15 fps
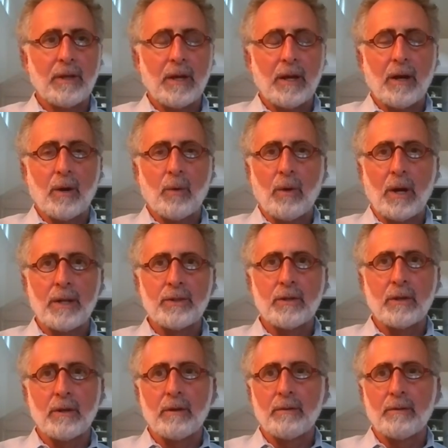Yeah, our wines
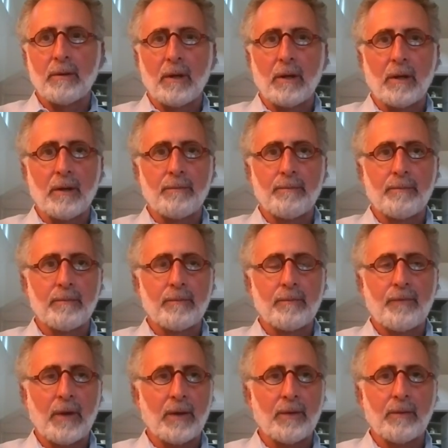are
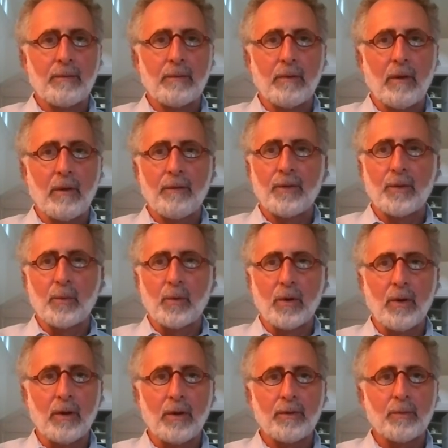found all over the
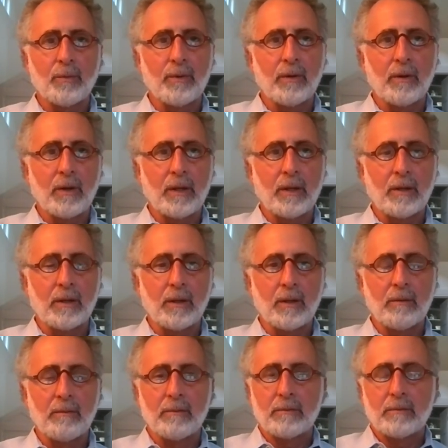world. We're in,
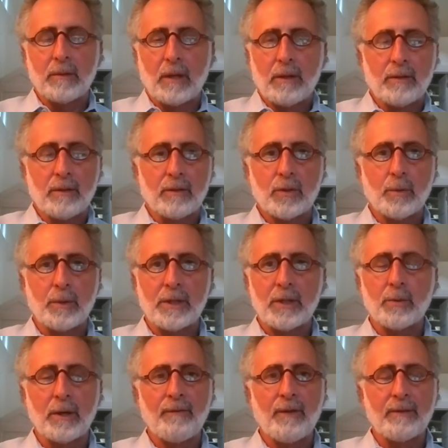20,
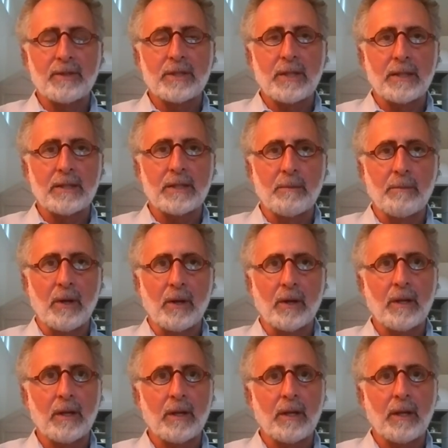25 states in
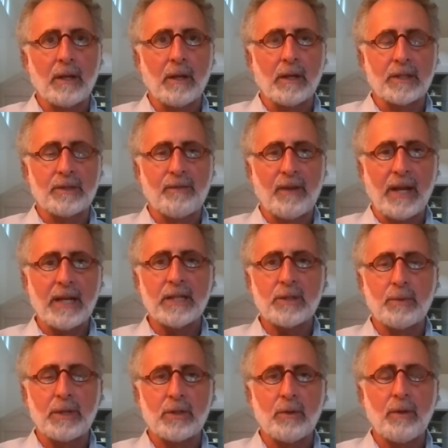America. In Las Vegas,
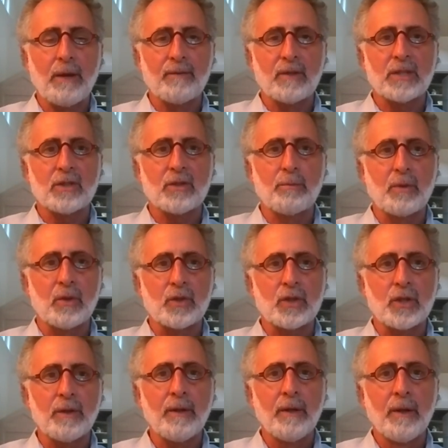we do have
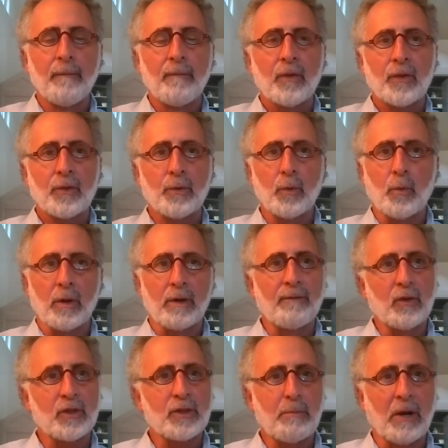distribution through one of
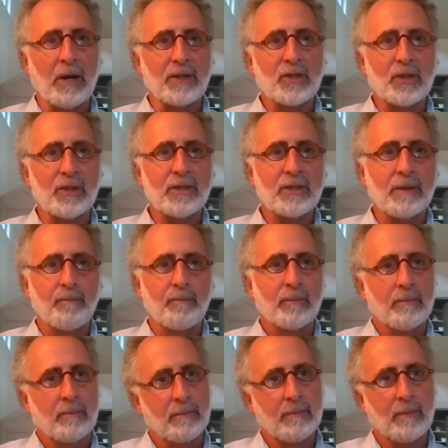your sponsors,
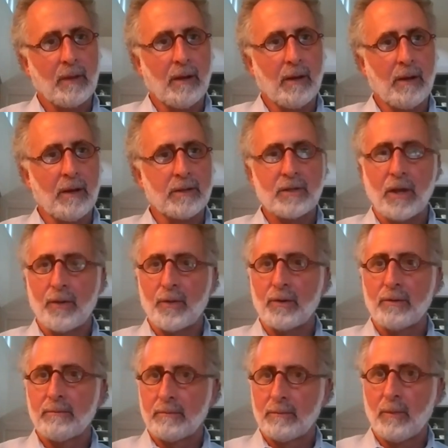
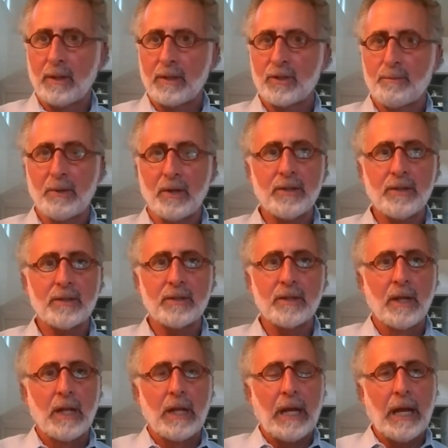Southern Wine and Spirits.
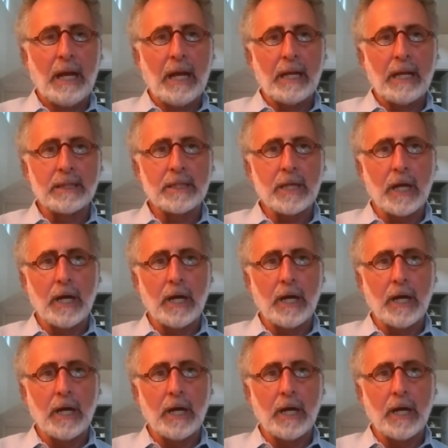And